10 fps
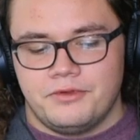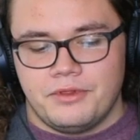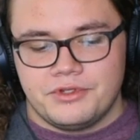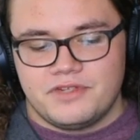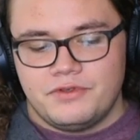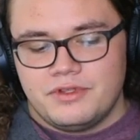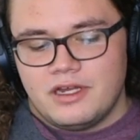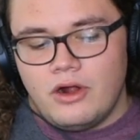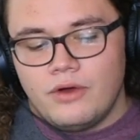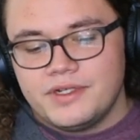for those of you that
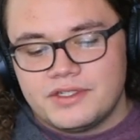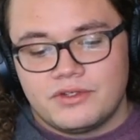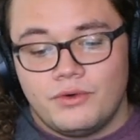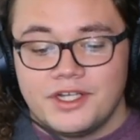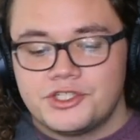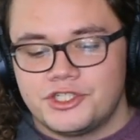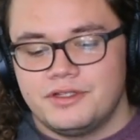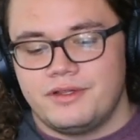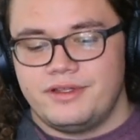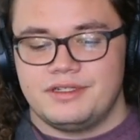always question
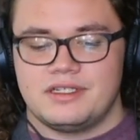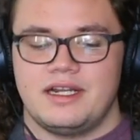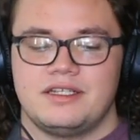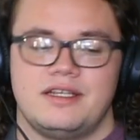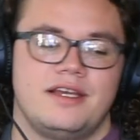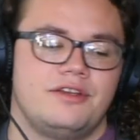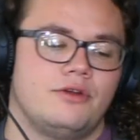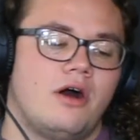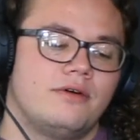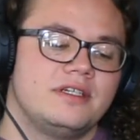the things that I say, and you
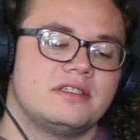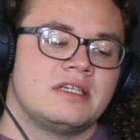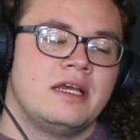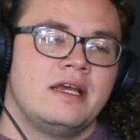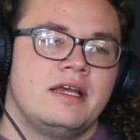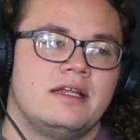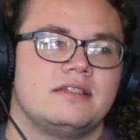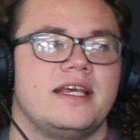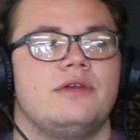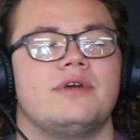always
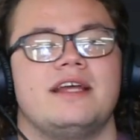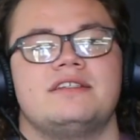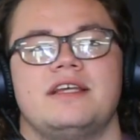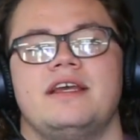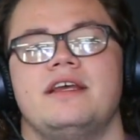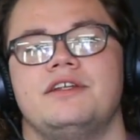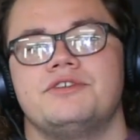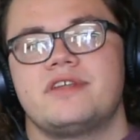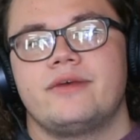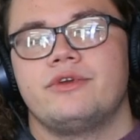take what I say and you
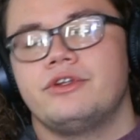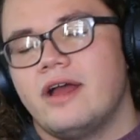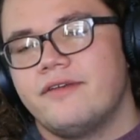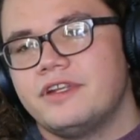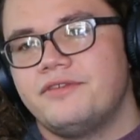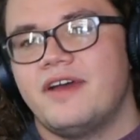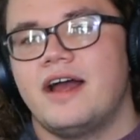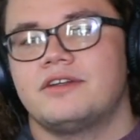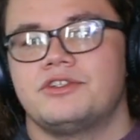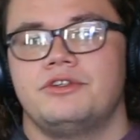say, well, you don't have any
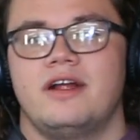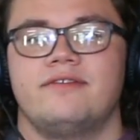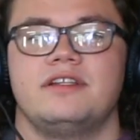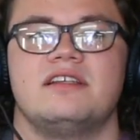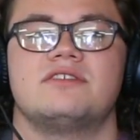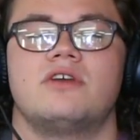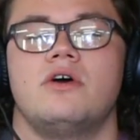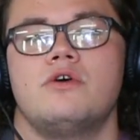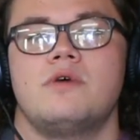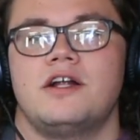facts or you don't have any of this,
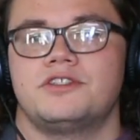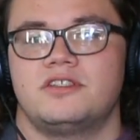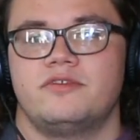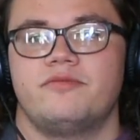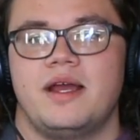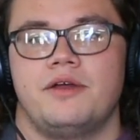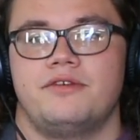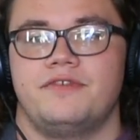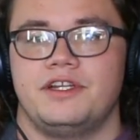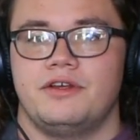go watch some of my
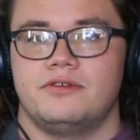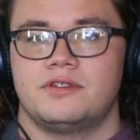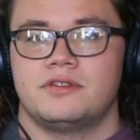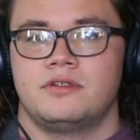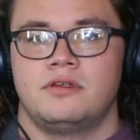other videos.